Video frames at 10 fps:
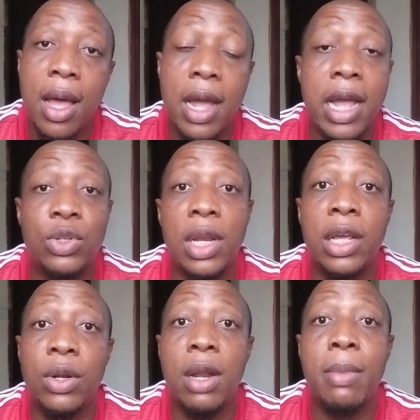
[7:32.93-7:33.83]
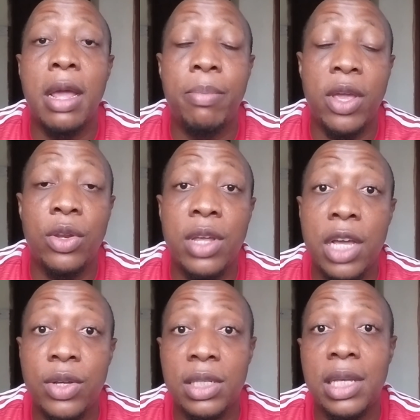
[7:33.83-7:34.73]
I actually included my
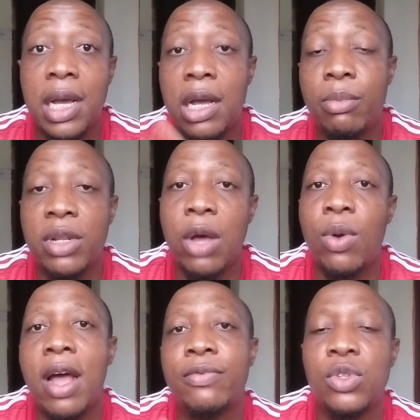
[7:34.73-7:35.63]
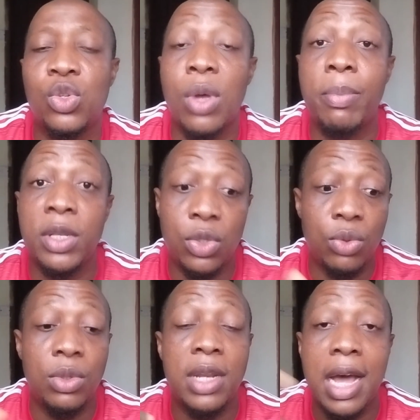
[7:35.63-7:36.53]
Payoneer USD account, but I will have to swap it
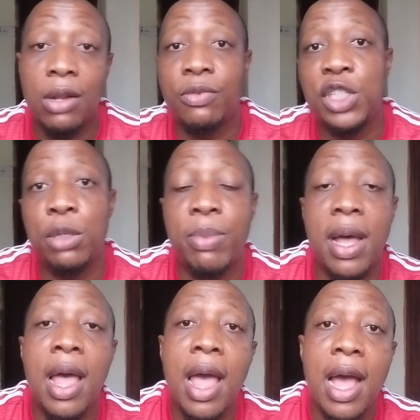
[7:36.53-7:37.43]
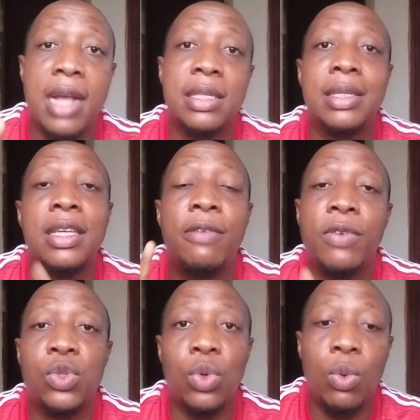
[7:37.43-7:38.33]
to that of Chipper and see if
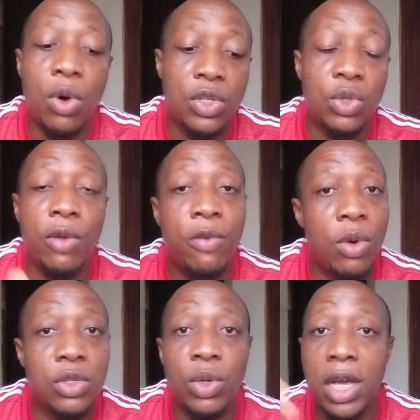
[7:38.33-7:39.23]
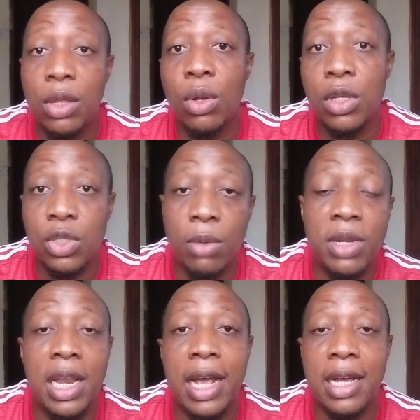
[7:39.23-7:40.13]
it will work. So if you want to get all this
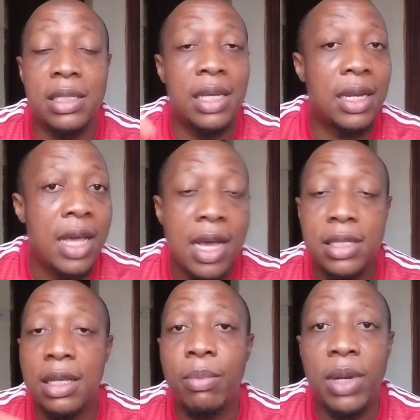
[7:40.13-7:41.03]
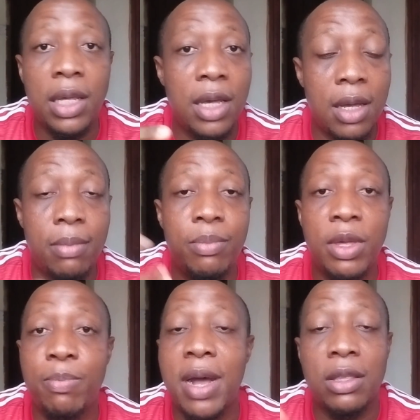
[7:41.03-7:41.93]
update, like I said, simply
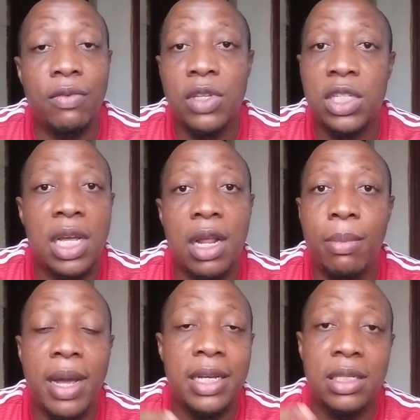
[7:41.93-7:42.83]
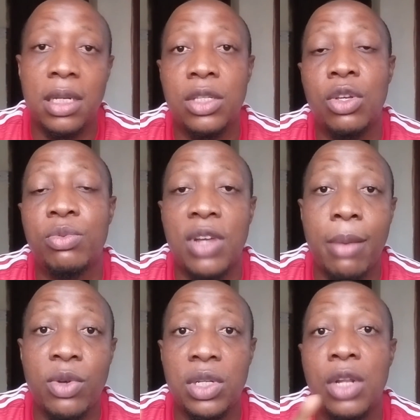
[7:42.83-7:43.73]
be part of this channel by hitting the
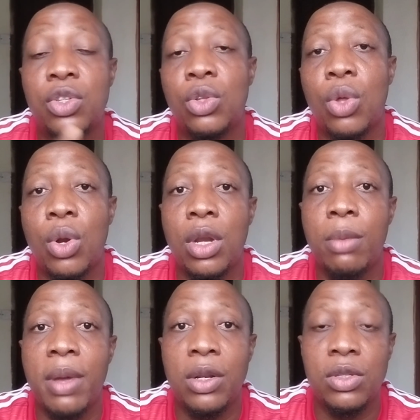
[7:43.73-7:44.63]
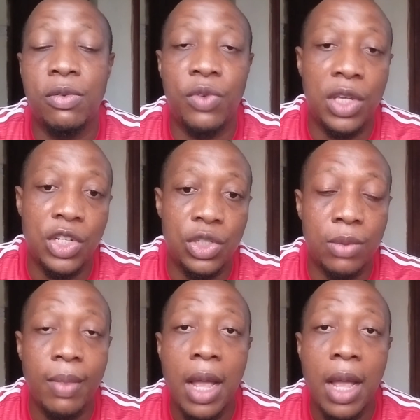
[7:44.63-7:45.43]
subscribe button and also turn on the bell notification.